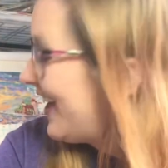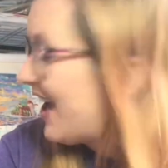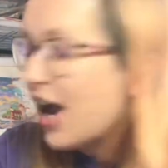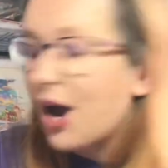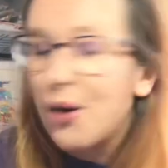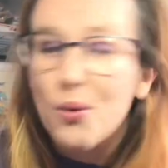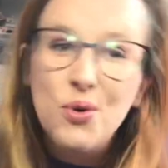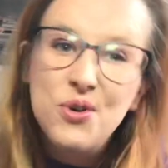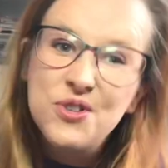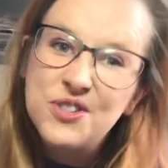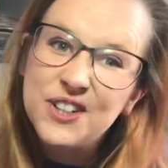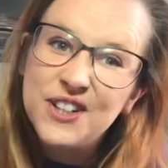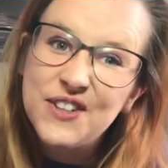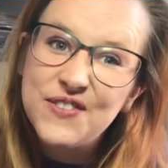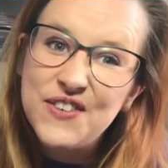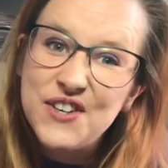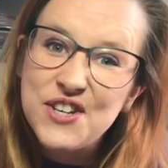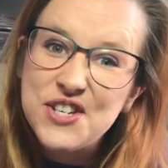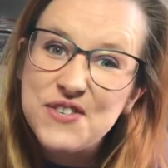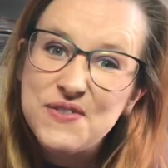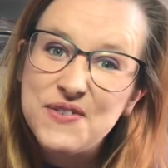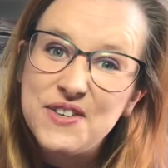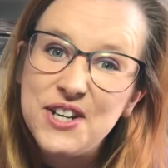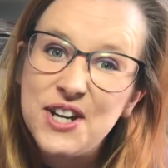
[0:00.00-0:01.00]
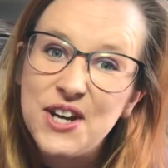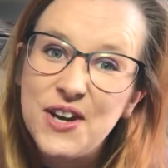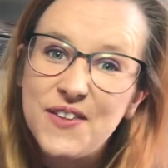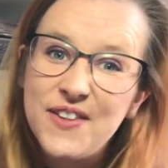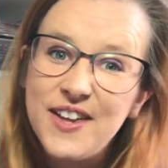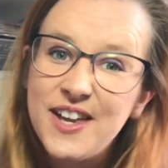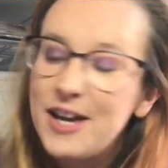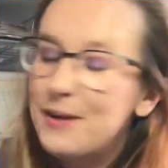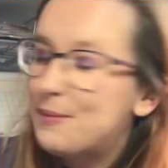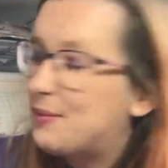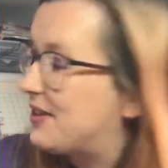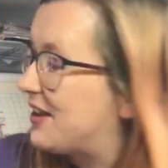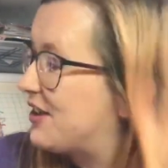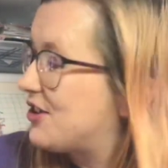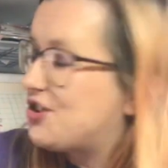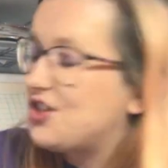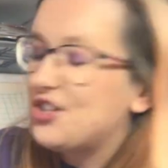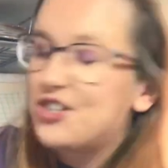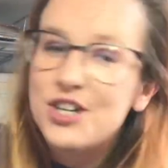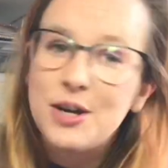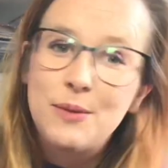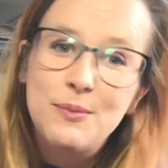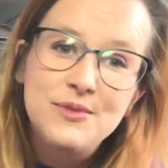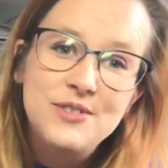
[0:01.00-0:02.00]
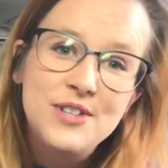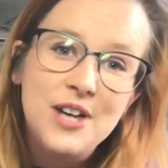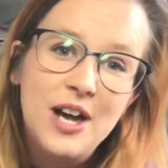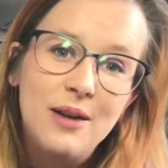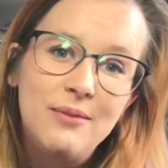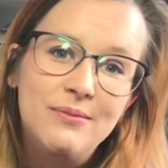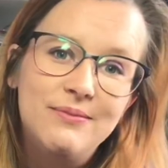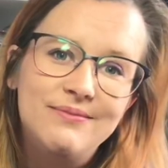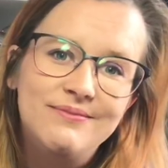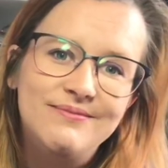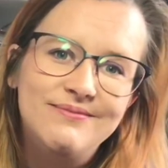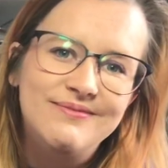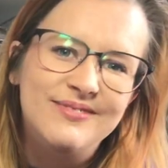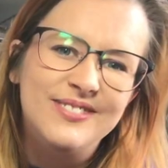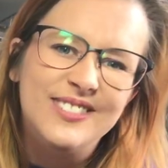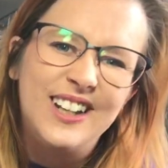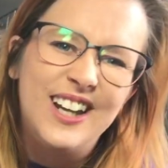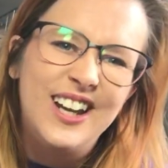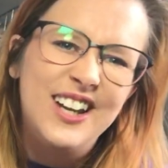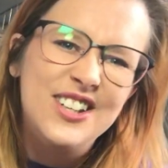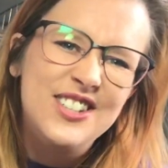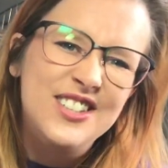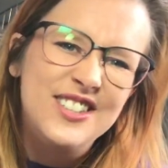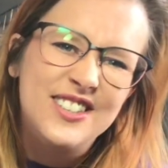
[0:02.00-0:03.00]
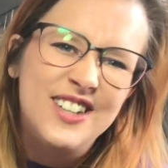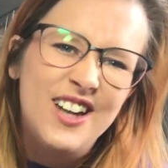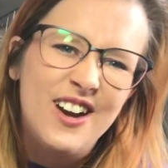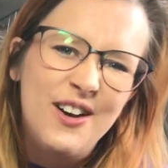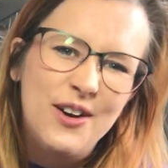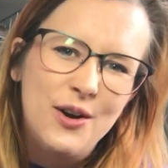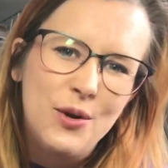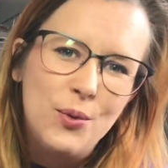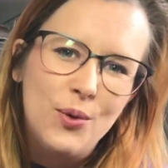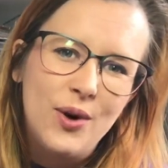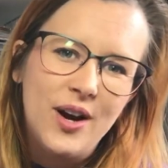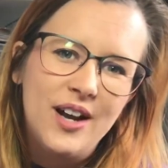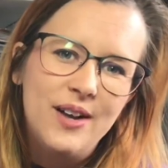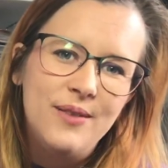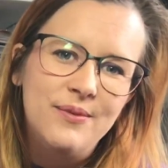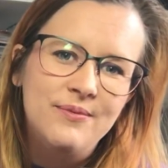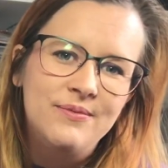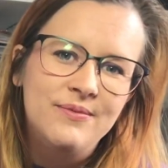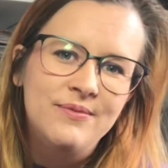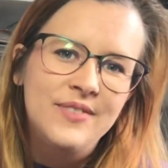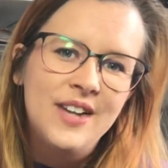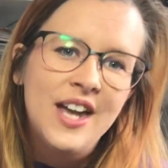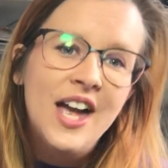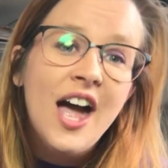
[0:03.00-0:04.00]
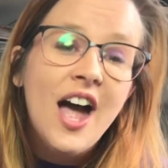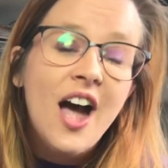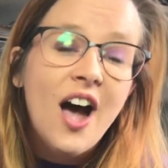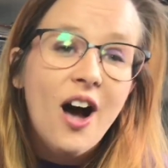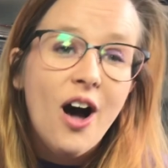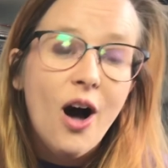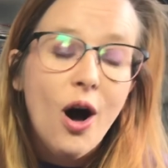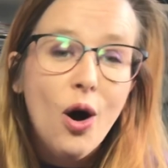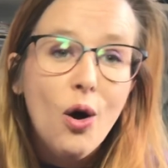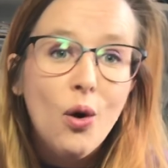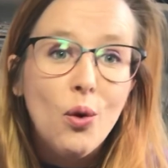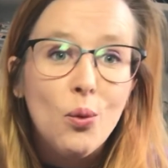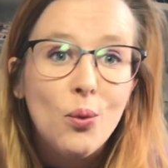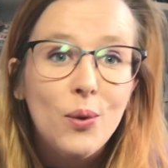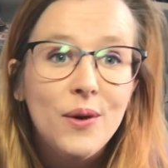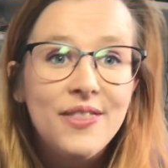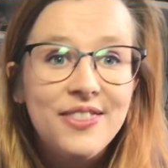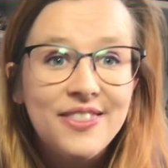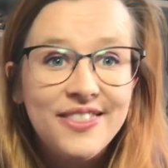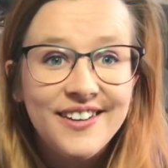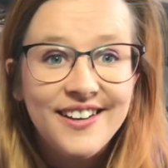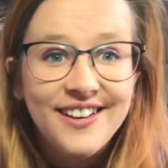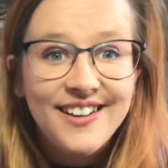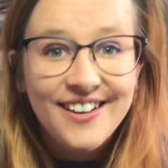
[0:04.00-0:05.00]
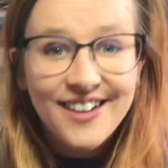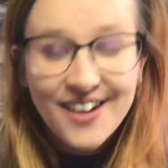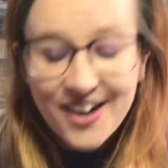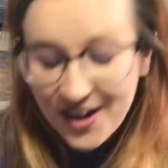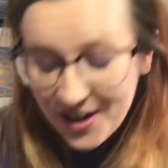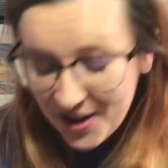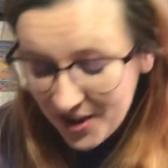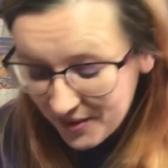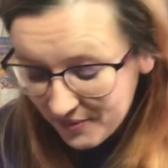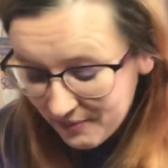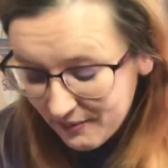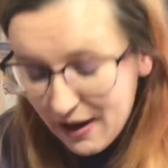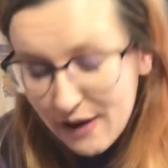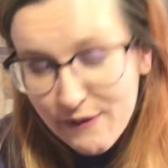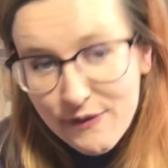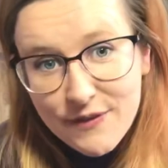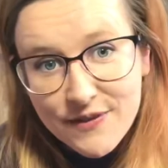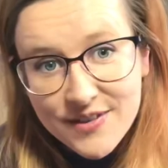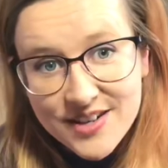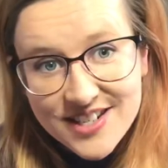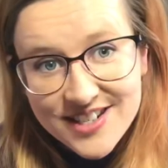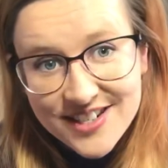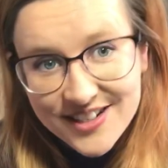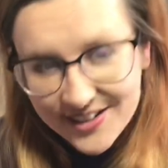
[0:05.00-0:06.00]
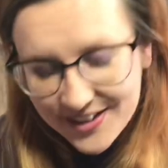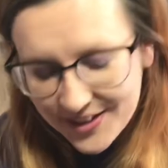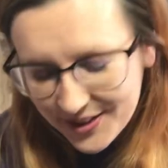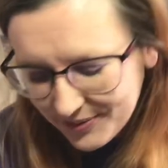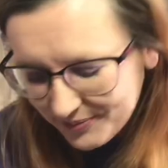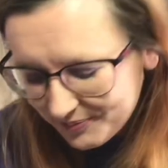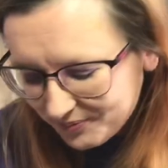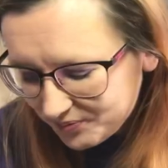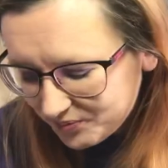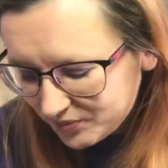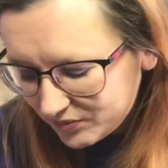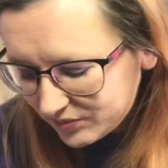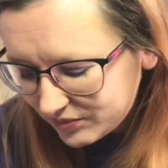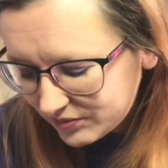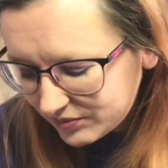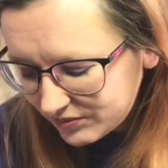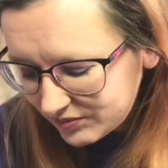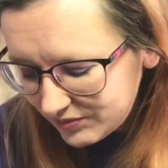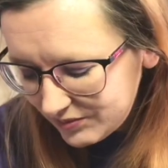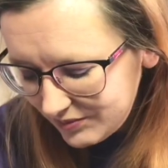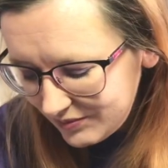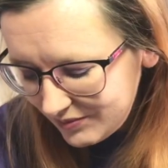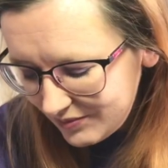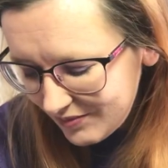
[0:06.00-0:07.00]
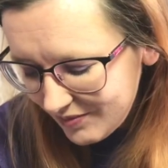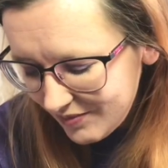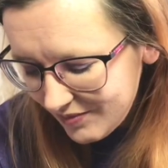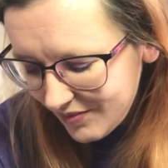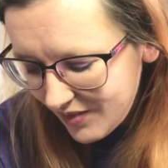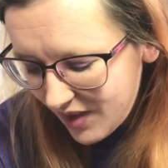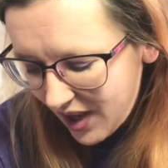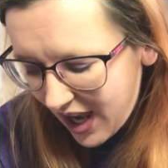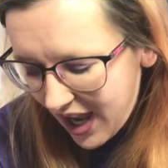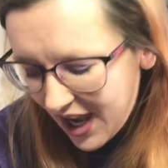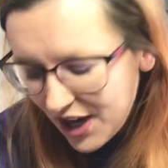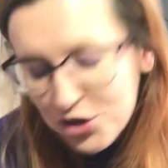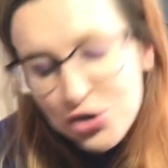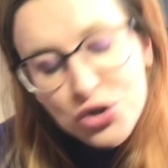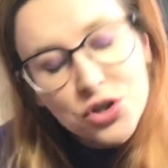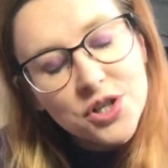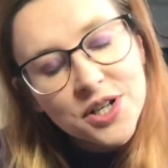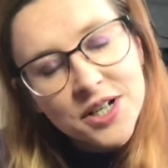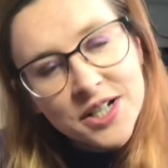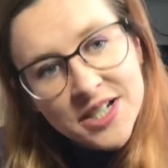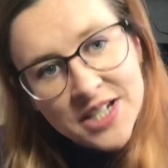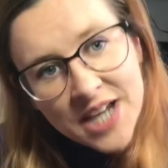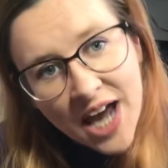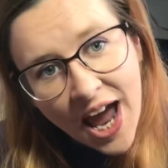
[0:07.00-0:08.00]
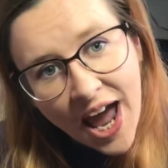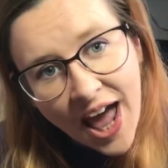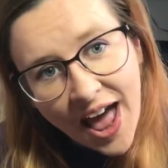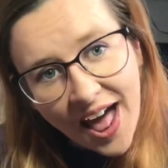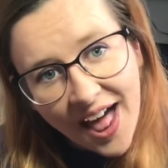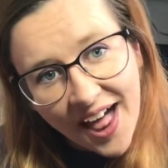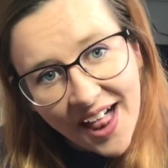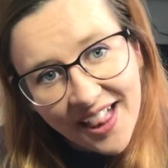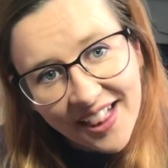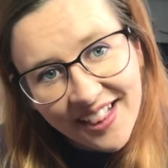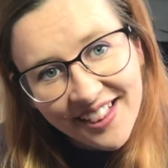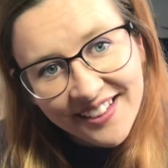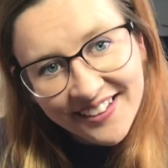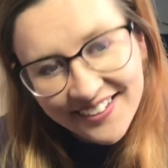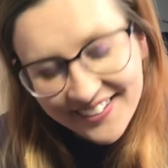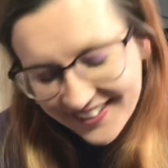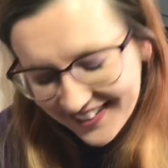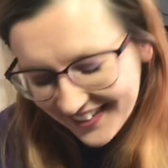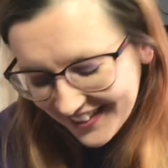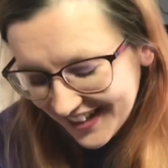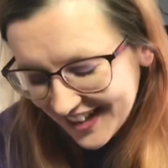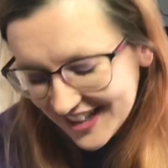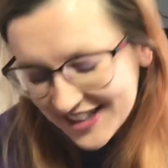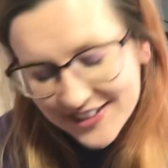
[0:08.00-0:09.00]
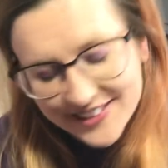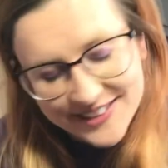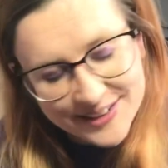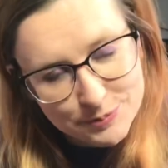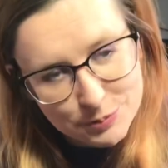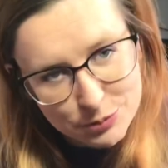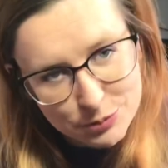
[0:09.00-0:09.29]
I was going to finish the video there, but then she jumped up. Nah, she's going away. Oh, with the other video, as you can tell, as I said